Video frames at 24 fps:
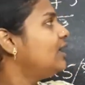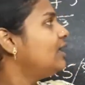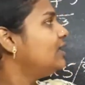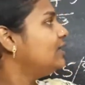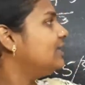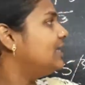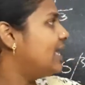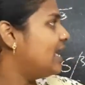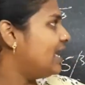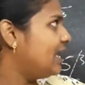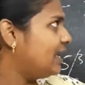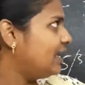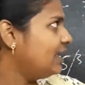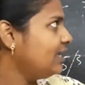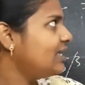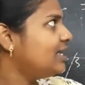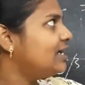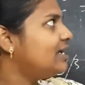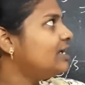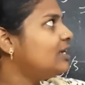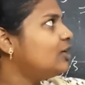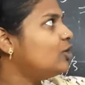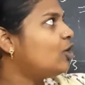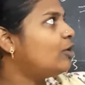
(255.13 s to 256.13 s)
then the
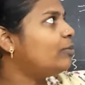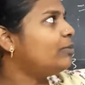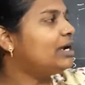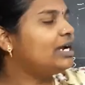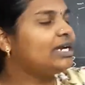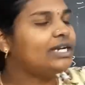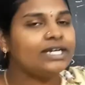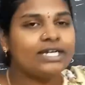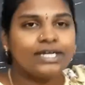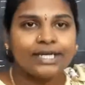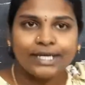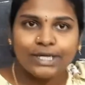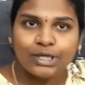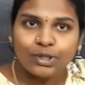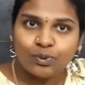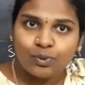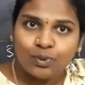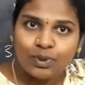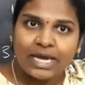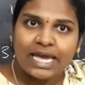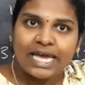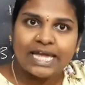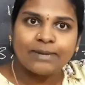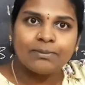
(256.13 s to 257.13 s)
denominator q
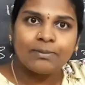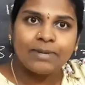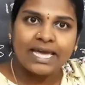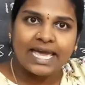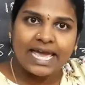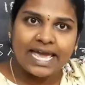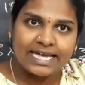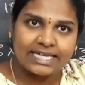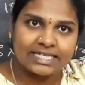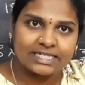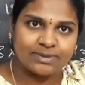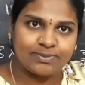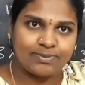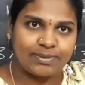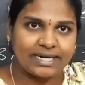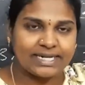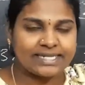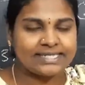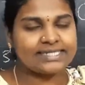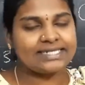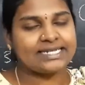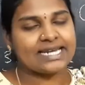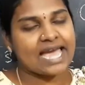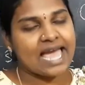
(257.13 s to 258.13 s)
can be
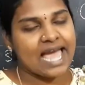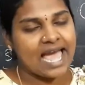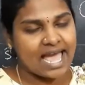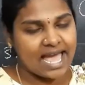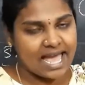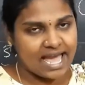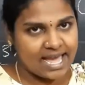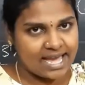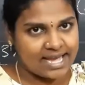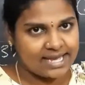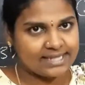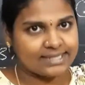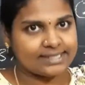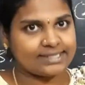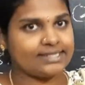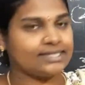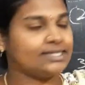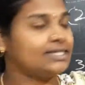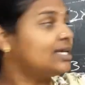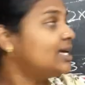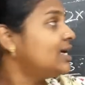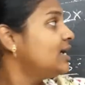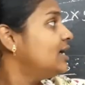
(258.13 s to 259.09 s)
expressed as